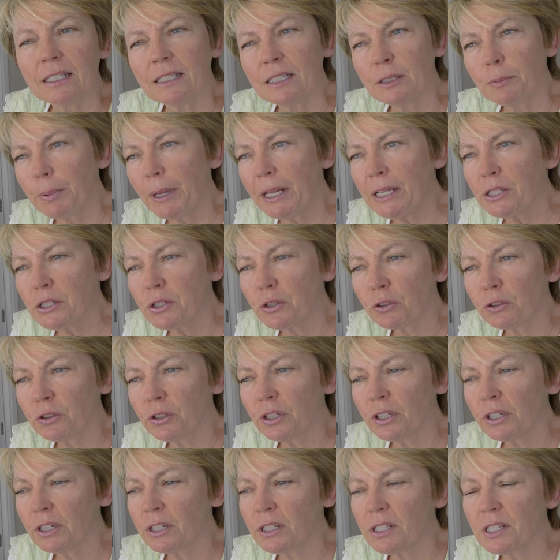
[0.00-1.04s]
Depends on
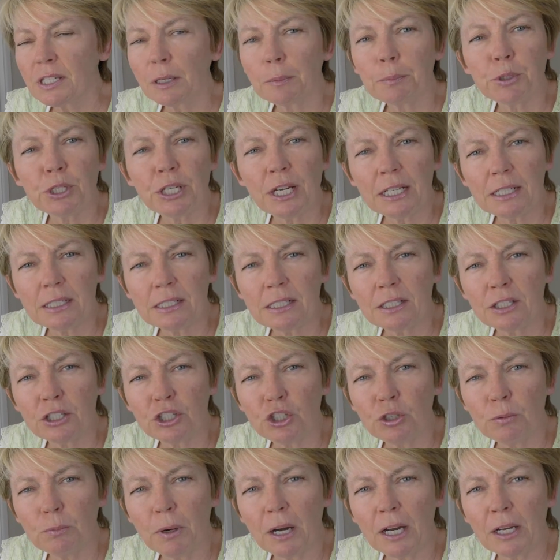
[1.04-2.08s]
the subject that
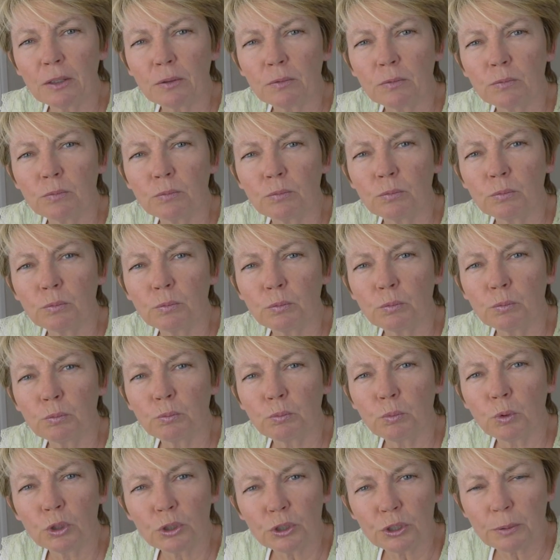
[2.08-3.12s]
you might
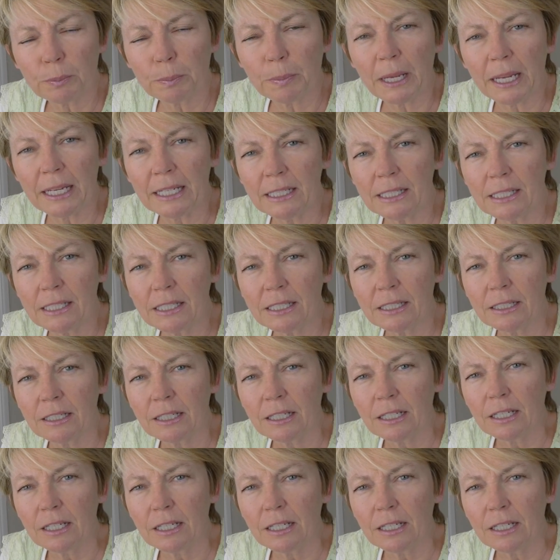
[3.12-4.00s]
want to paint,